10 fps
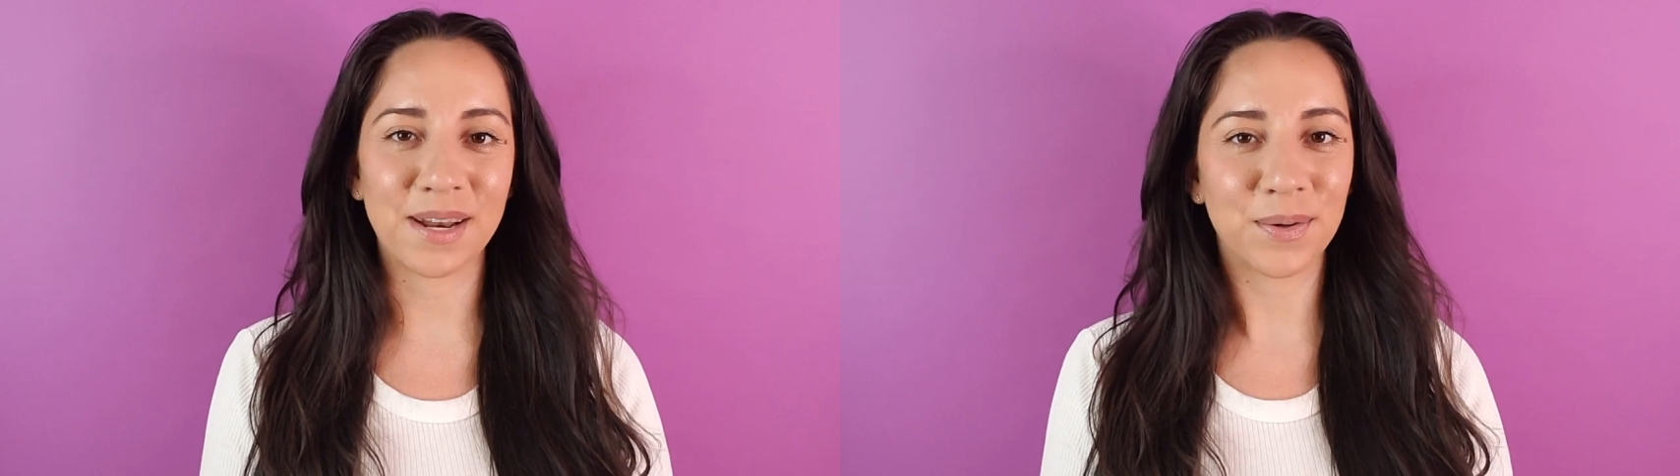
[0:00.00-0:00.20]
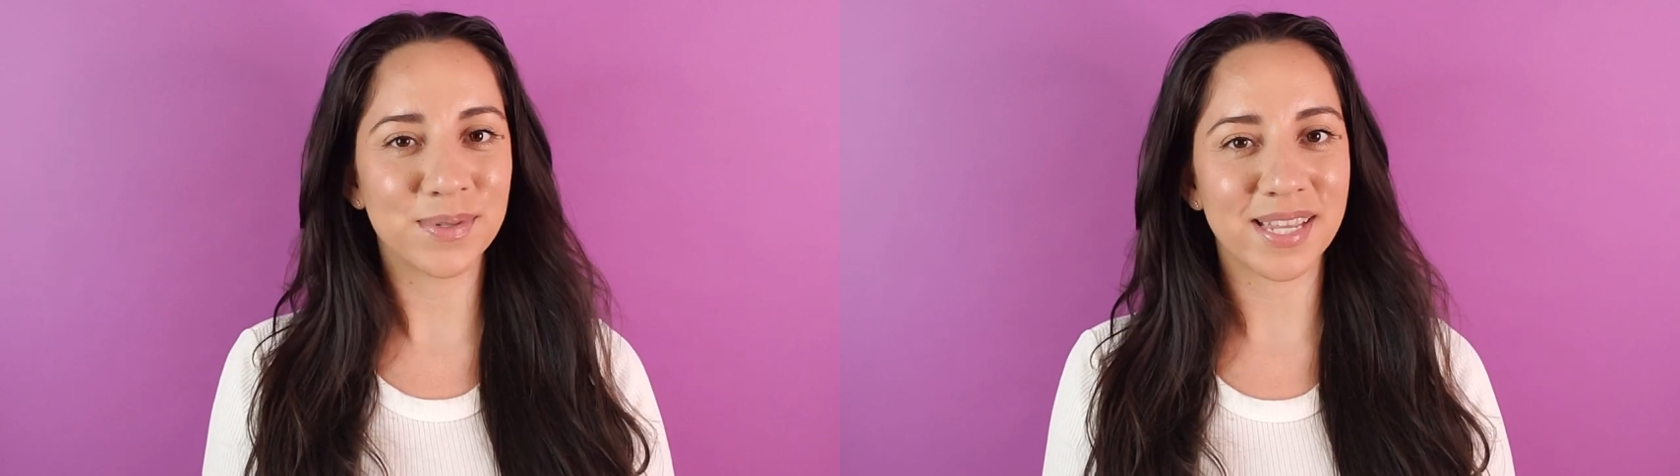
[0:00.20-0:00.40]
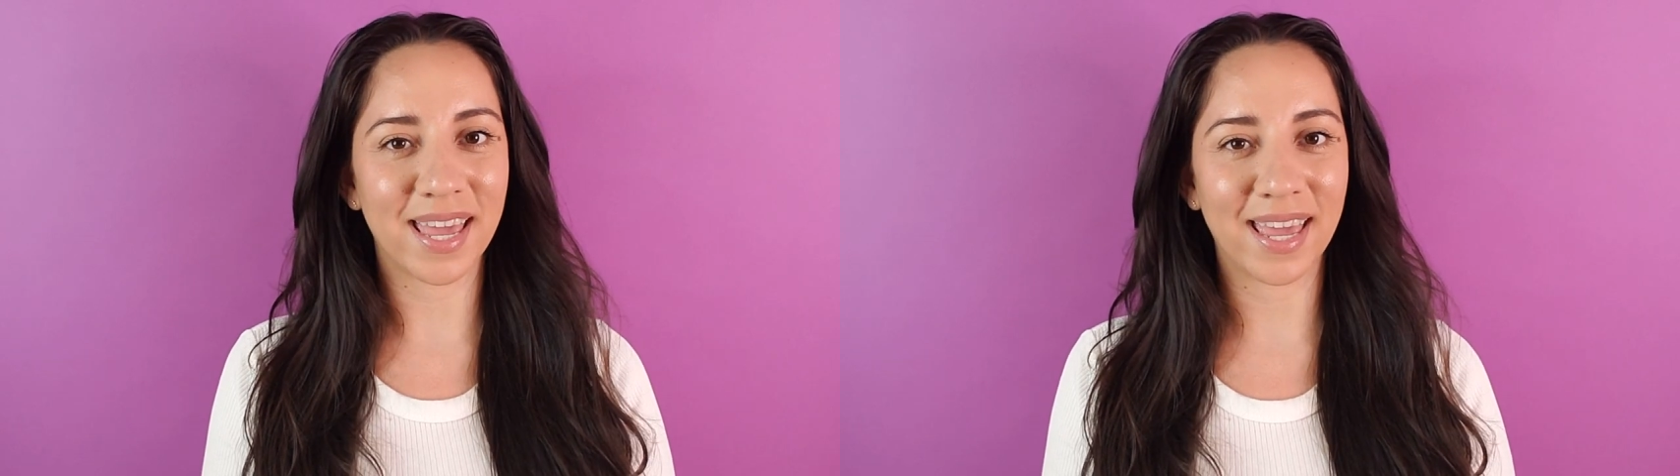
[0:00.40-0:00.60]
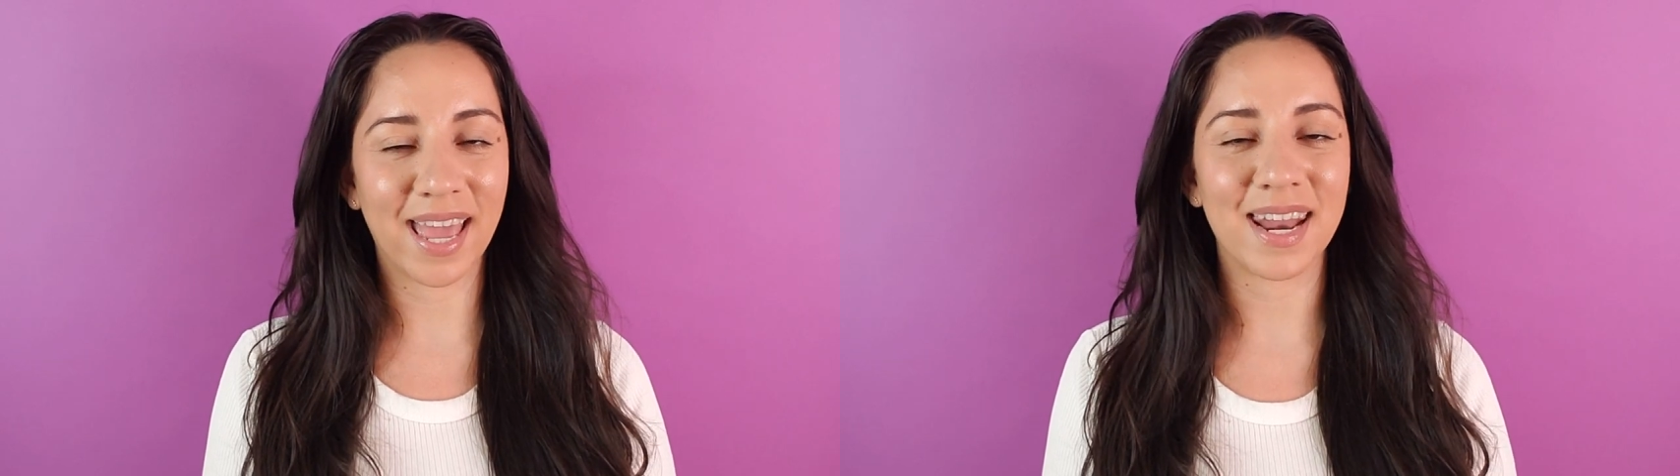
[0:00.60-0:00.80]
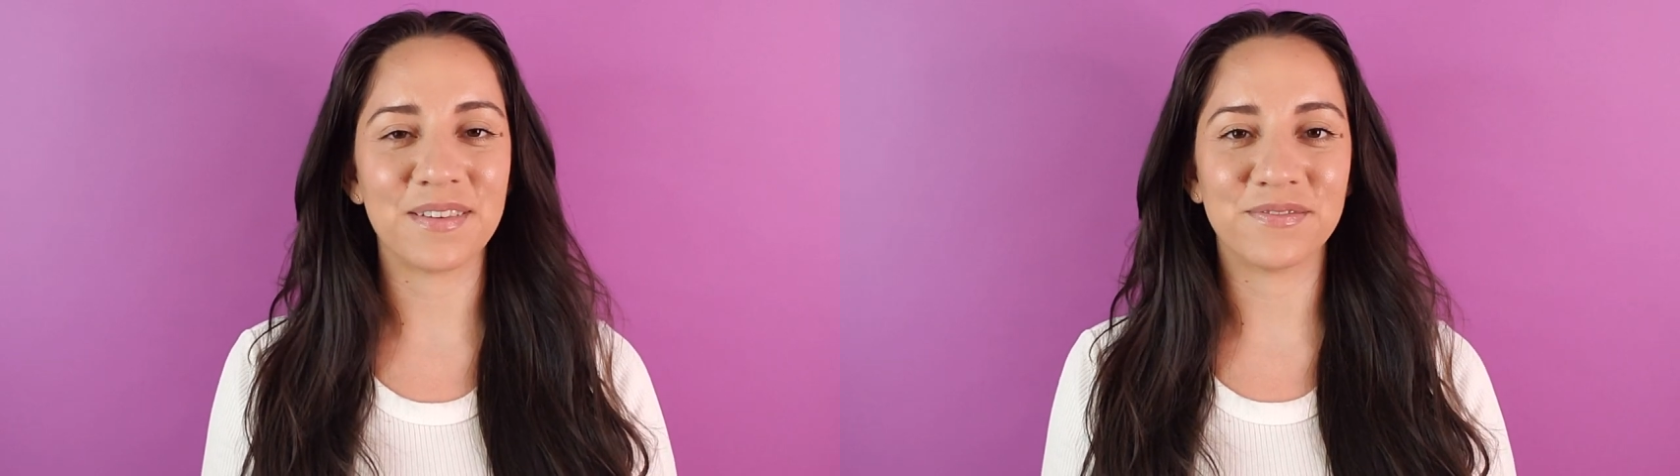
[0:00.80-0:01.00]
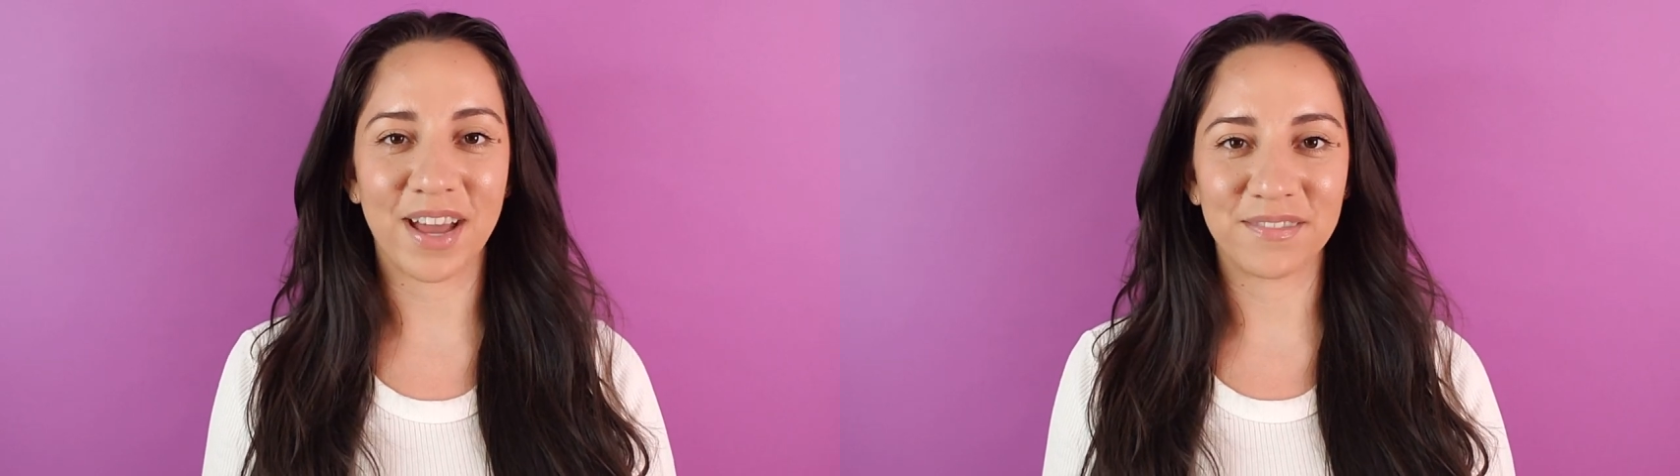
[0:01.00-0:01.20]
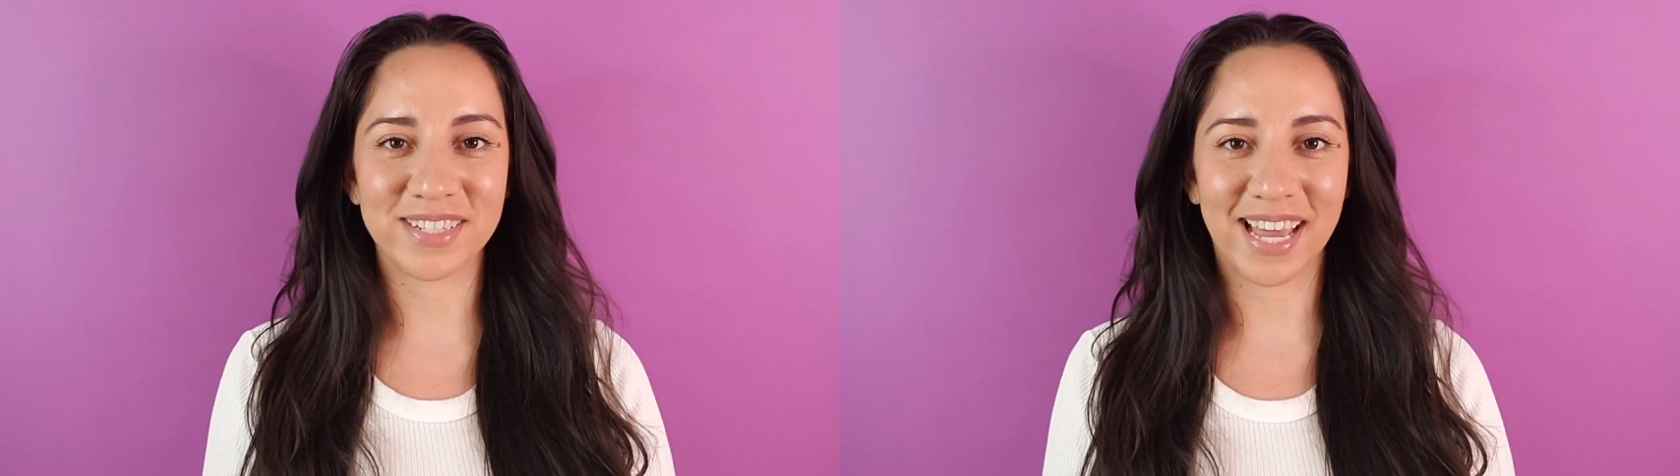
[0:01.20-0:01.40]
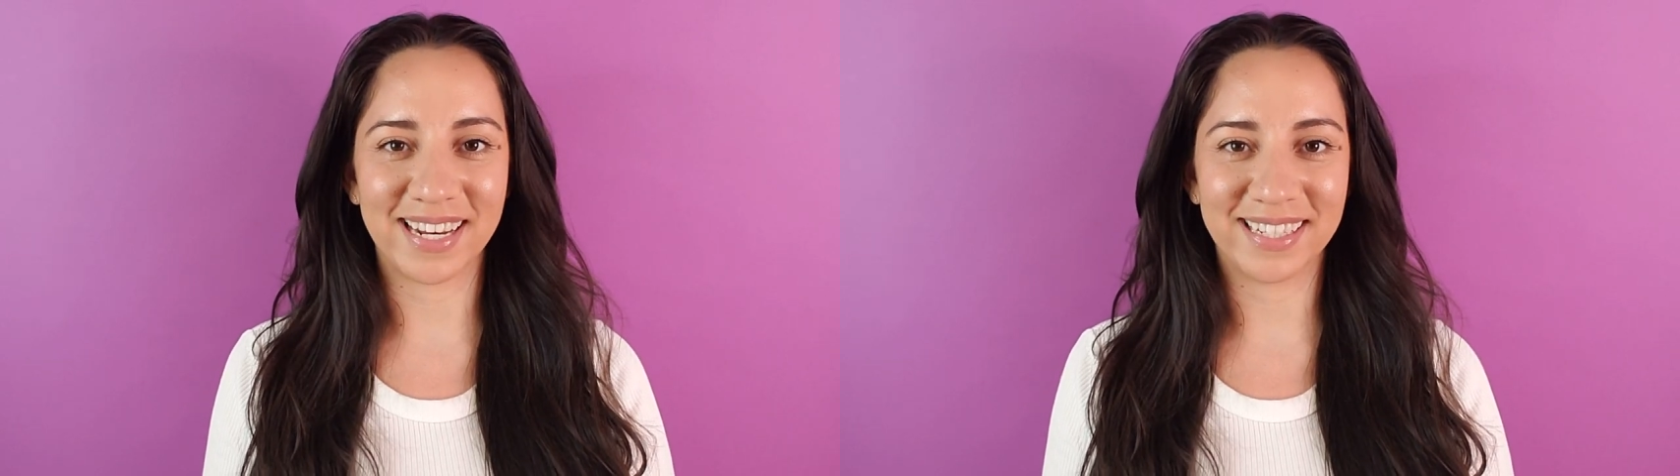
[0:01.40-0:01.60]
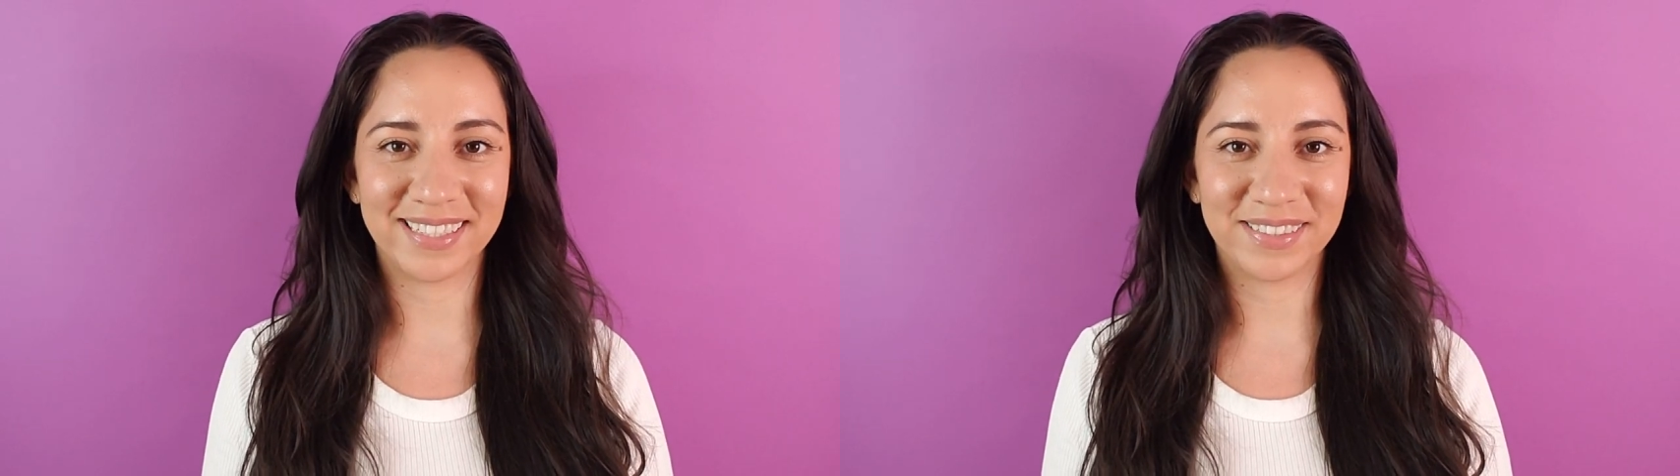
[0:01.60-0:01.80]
like this showing a little bit of your